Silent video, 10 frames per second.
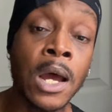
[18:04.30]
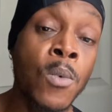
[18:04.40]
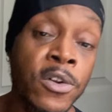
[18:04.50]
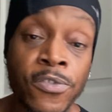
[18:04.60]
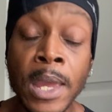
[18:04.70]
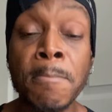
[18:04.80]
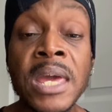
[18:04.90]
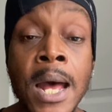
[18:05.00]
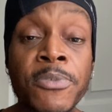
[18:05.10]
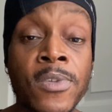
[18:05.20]
want to say
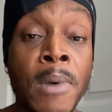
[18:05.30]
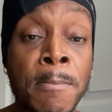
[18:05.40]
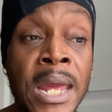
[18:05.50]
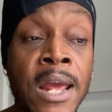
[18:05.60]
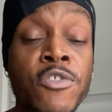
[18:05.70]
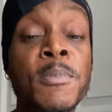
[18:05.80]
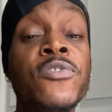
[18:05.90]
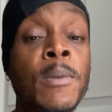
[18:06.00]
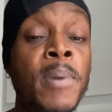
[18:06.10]
big ups to my man, Mr.